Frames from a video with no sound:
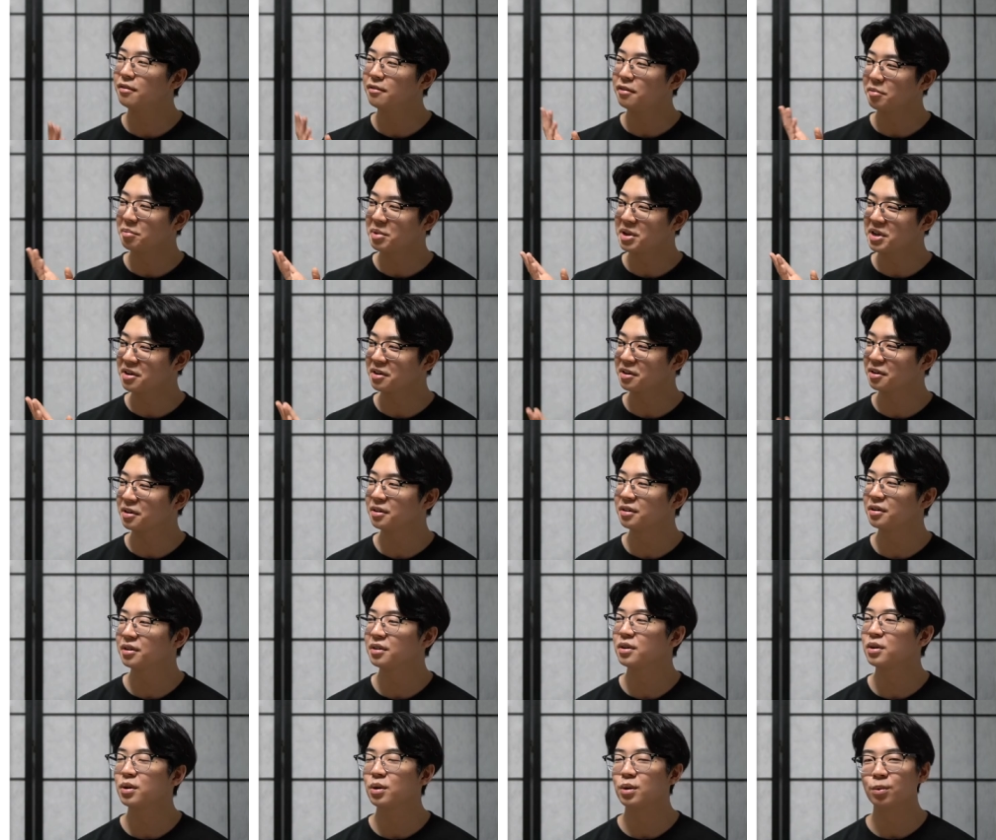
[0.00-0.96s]
From here,
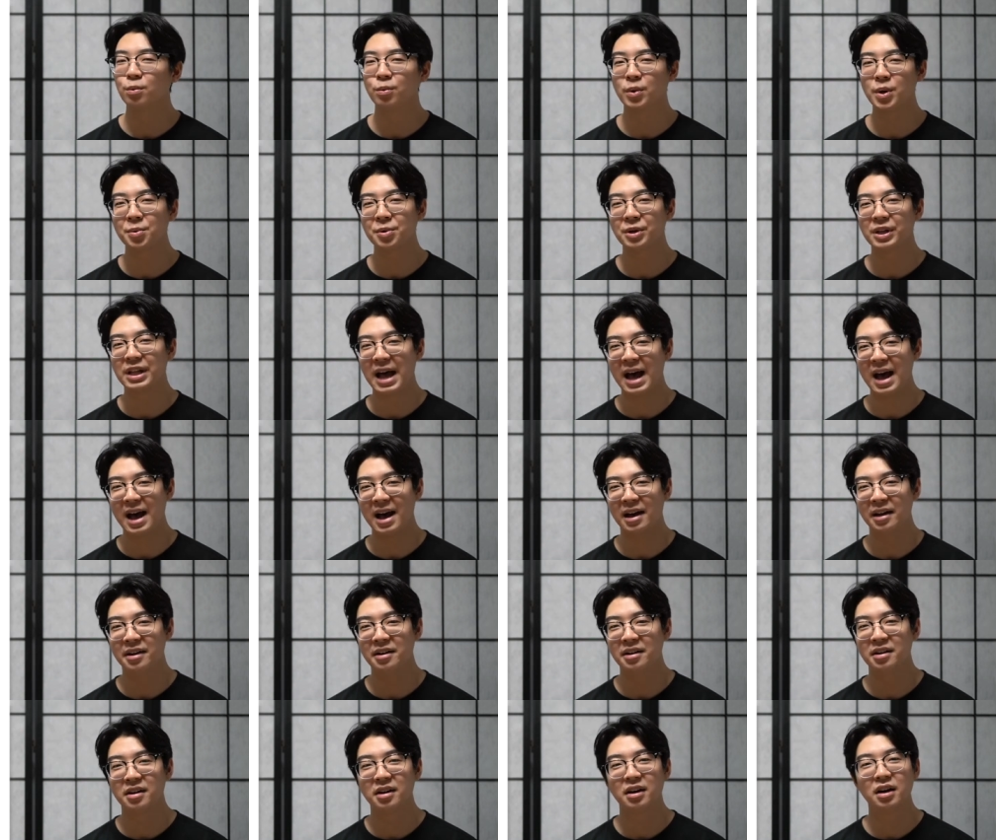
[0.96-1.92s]
we will
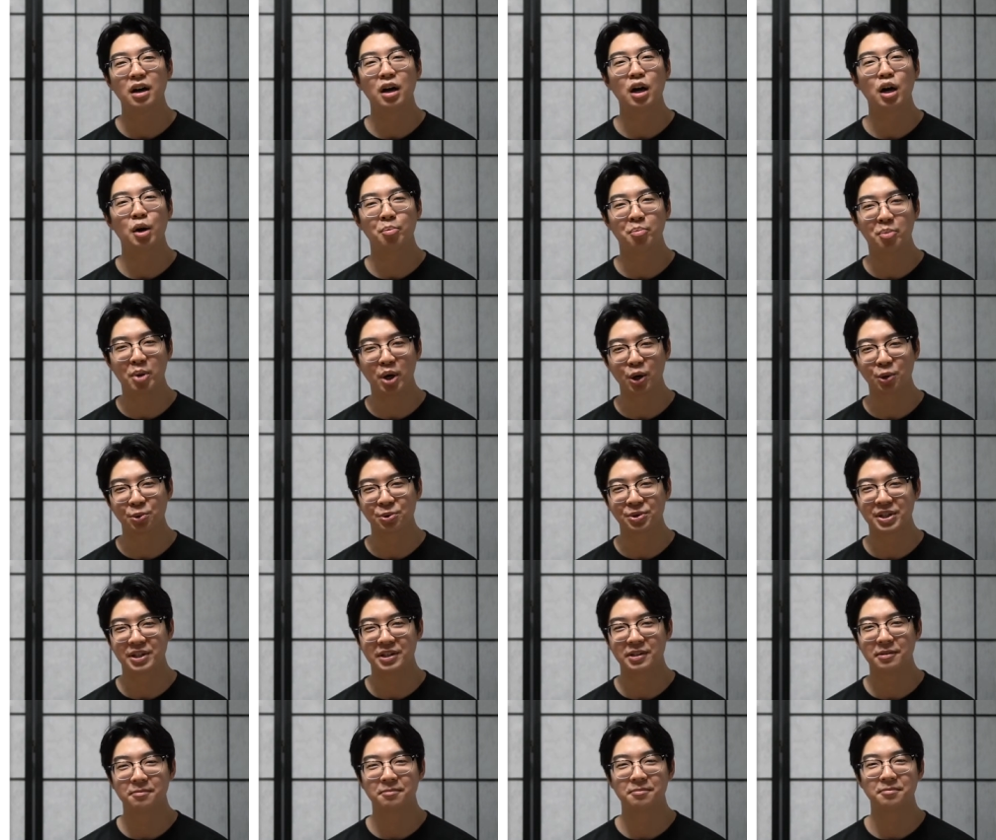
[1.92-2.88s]
add a boat.